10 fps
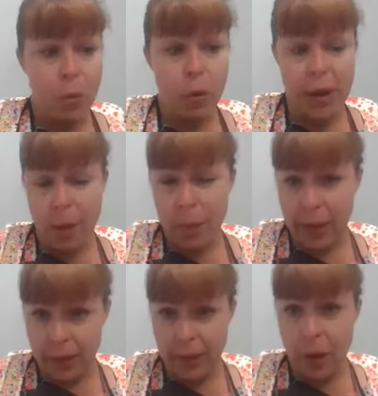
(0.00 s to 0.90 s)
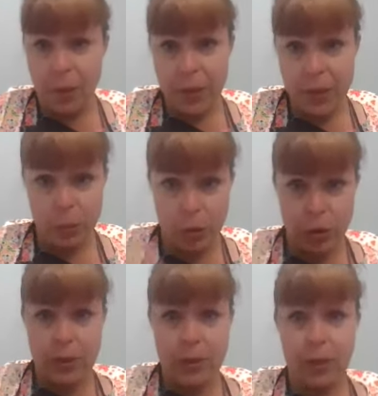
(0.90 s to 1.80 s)
We're now back in the office, which
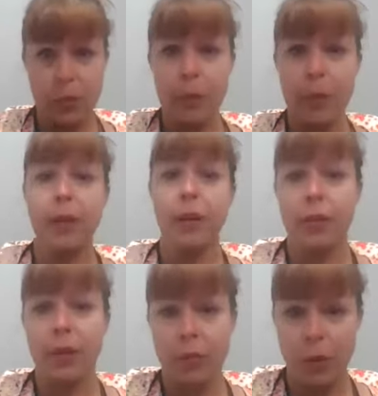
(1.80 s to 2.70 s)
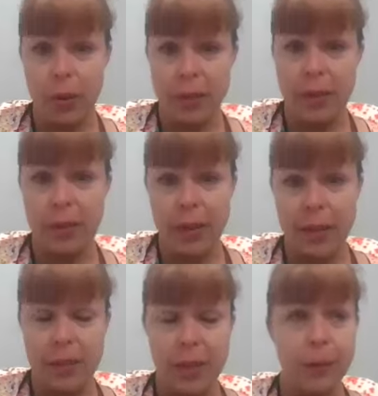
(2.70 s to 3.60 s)
you can see from my lovely fluorescent
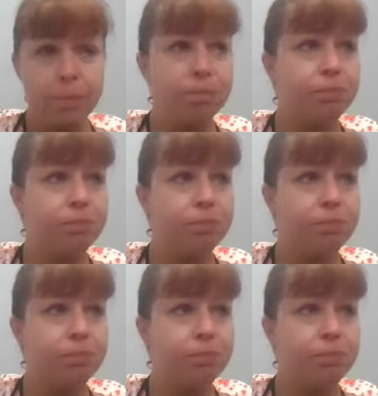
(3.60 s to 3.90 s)
lights here.